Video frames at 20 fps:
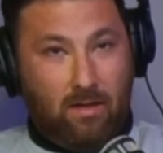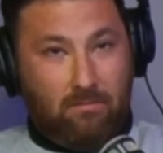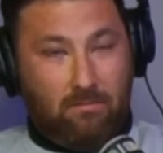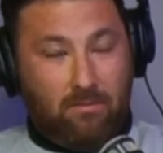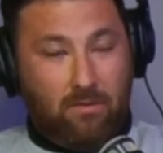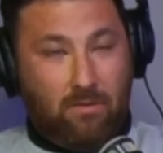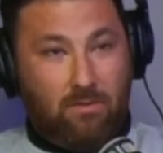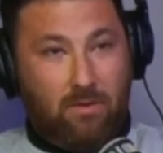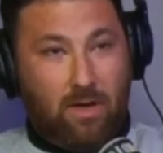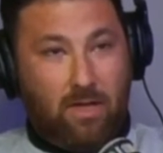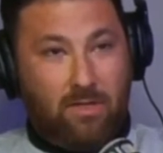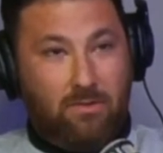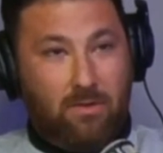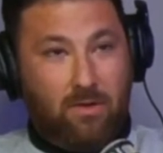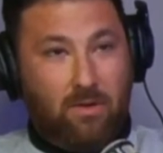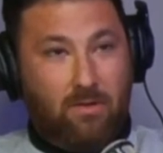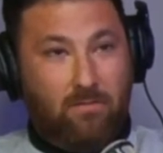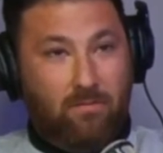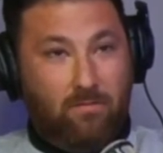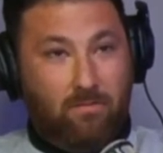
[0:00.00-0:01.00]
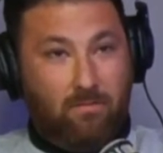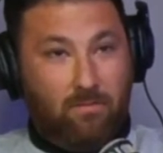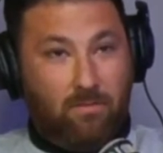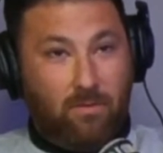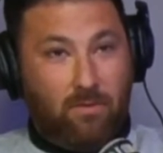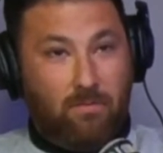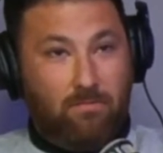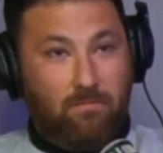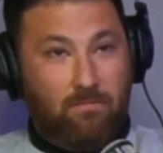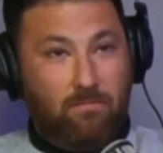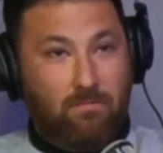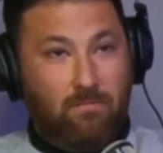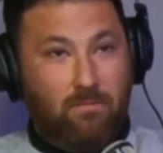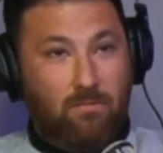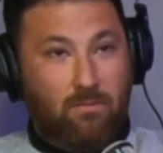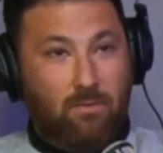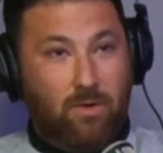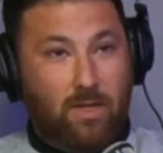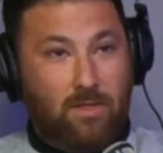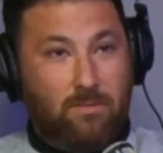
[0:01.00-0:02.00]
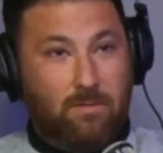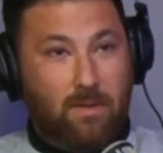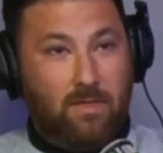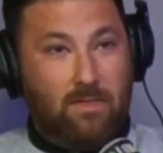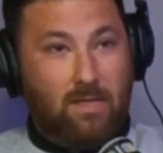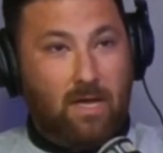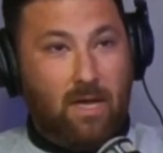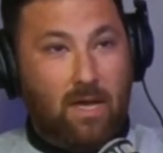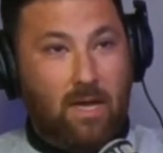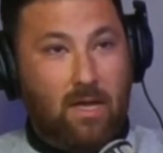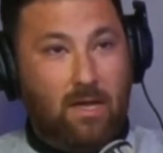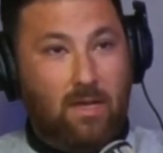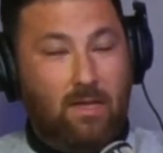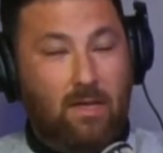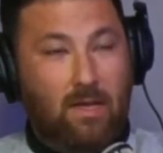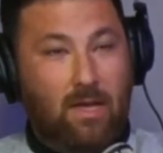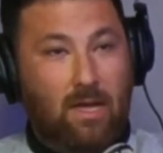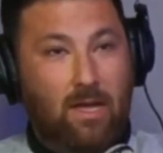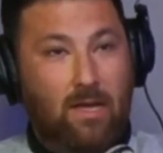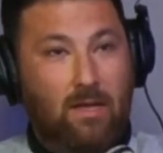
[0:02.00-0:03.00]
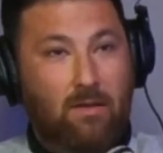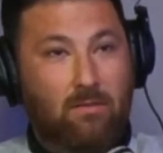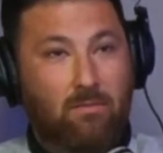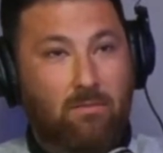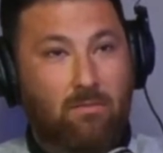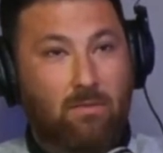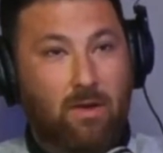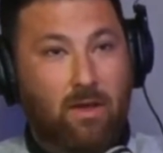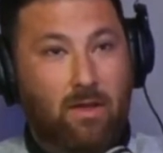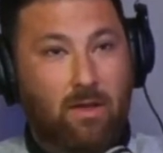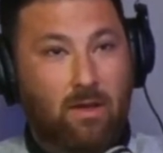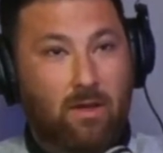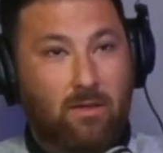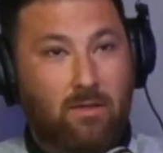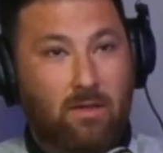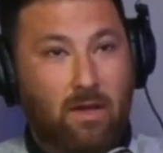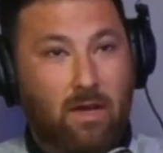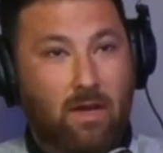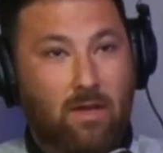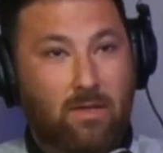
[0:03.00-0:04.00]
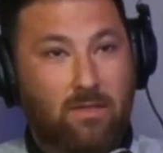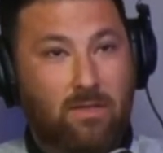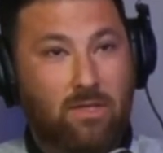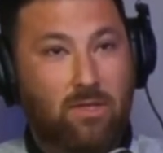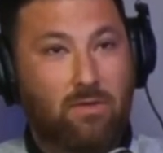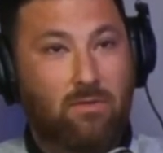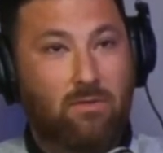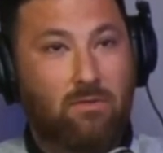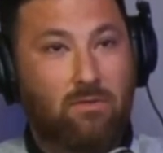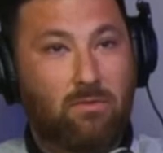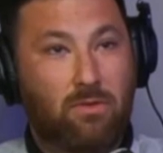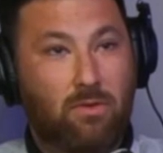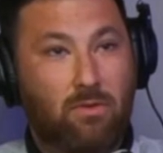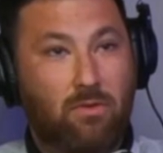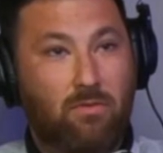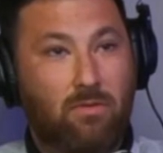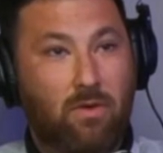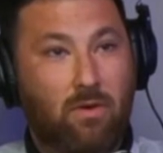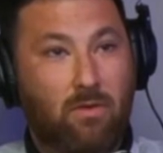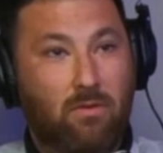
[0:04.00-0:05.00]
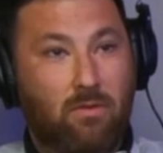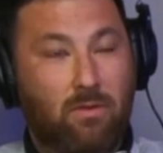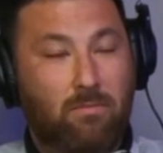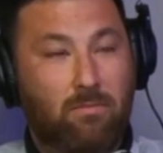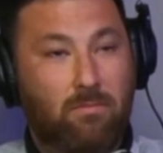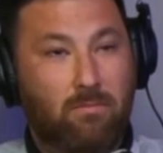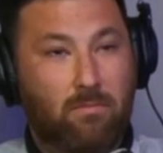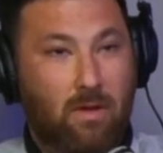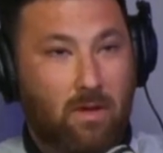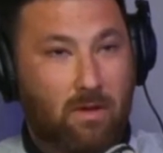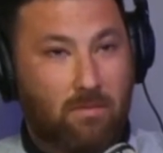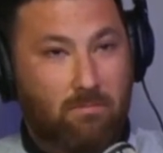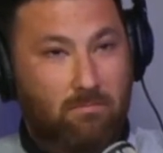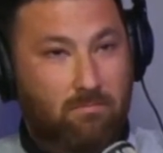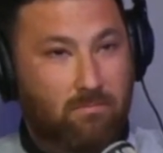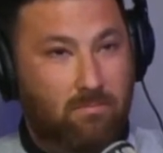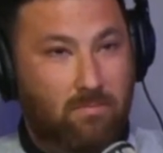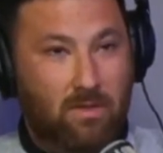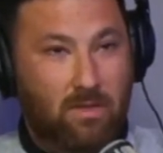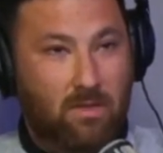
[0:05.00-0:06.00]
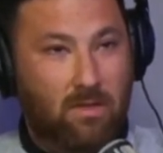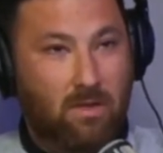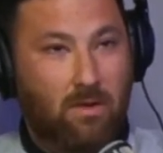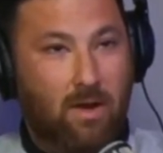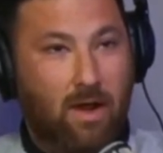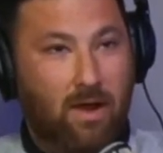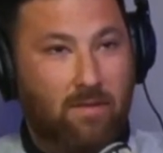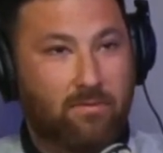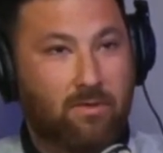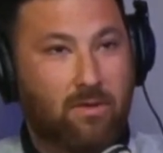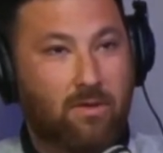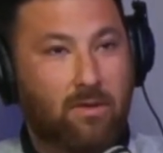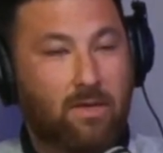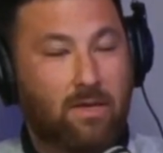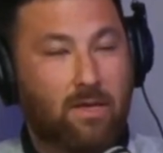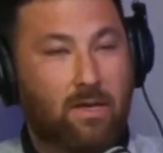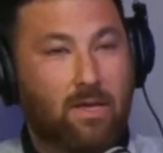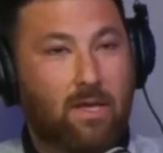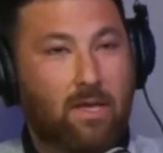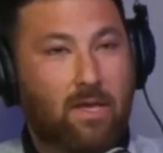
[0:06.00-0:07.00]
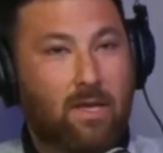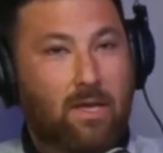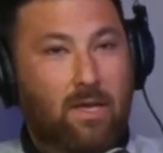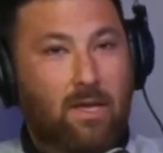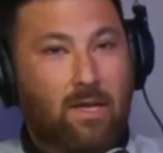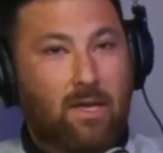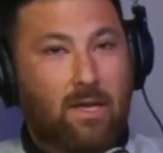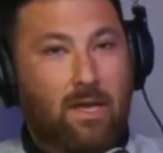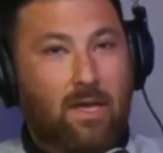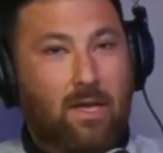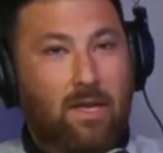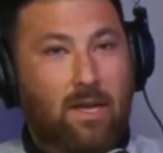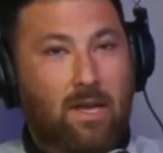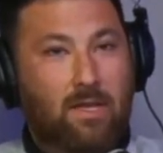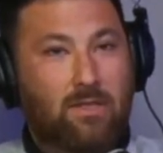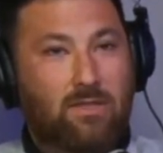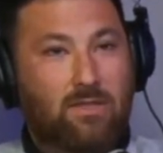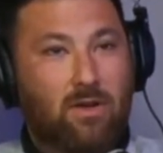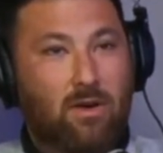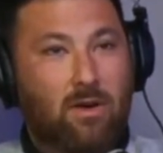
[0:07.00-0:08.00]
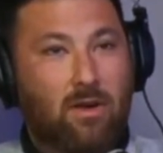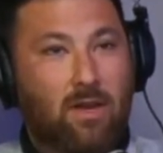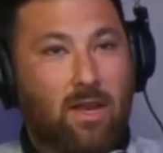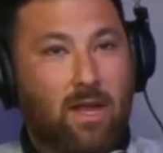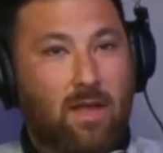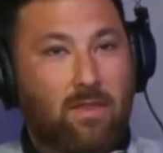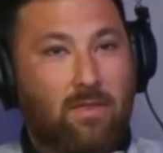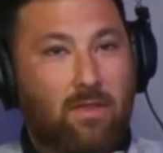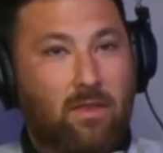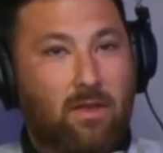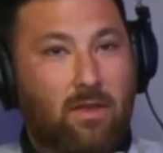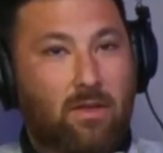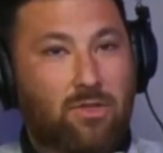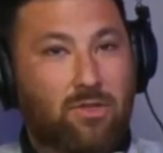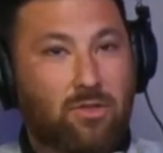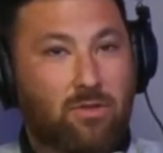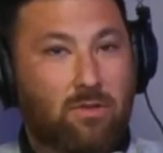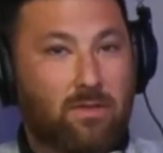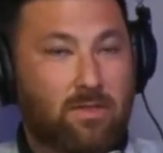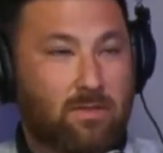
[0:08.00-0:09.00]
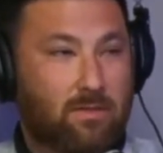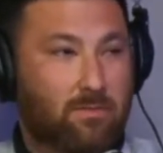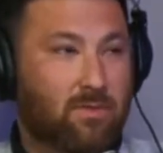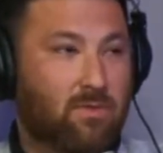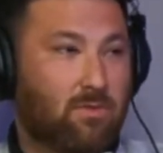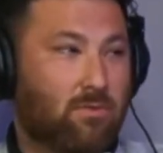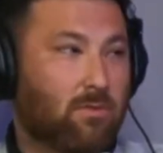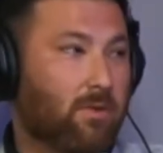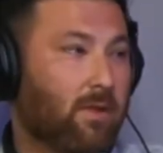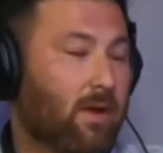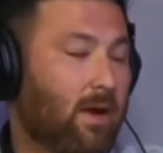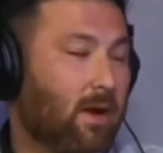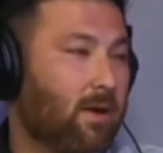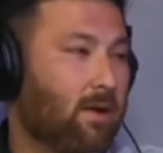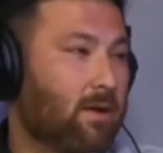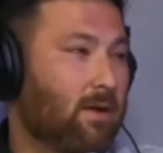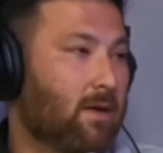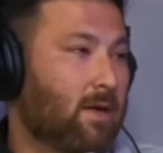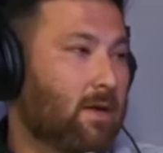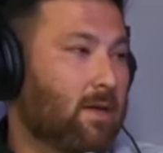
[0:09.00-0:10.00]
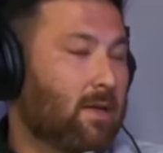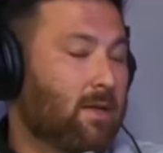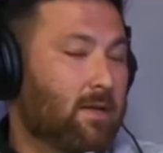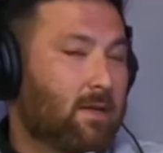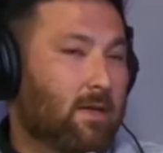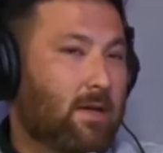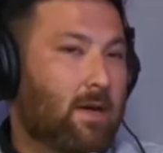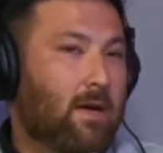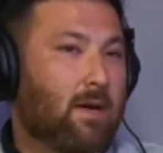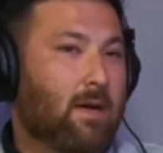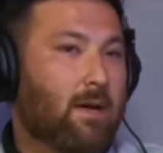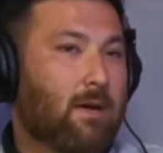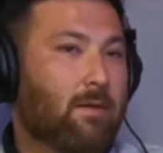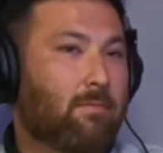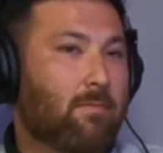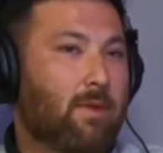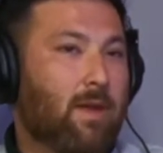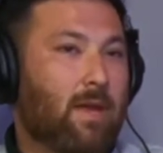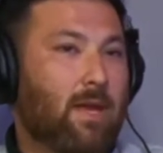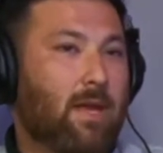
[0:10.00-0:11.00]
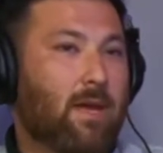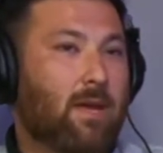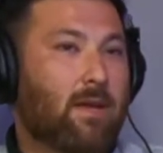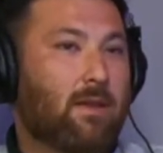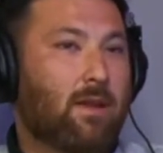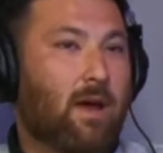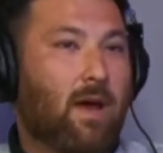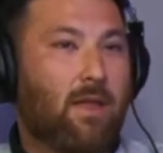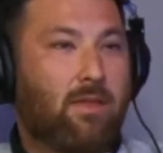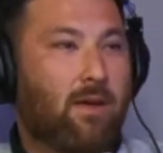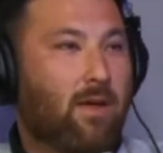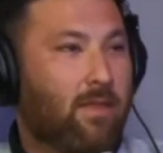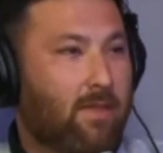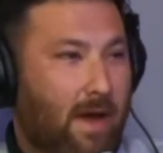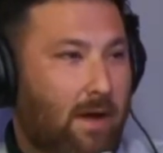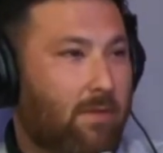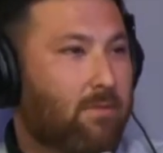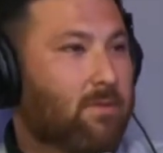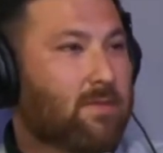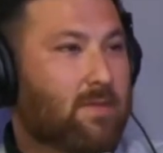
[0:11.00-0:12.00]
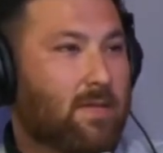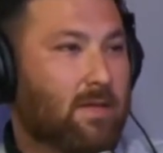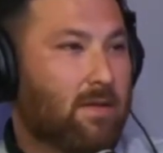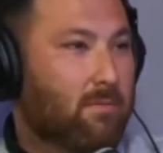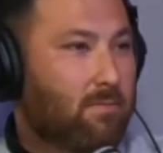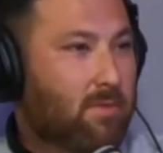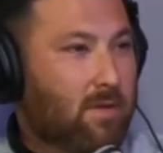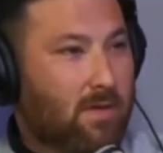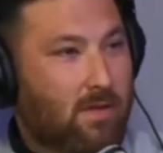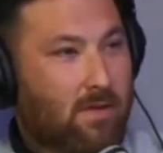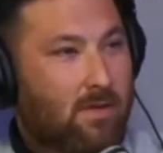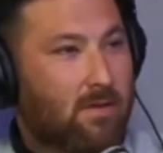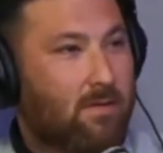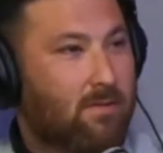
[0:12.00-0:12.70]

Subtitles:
graduated from Grants Pass High and went to U of O the year after, and I started at the journalism school there, and I thought that was going to be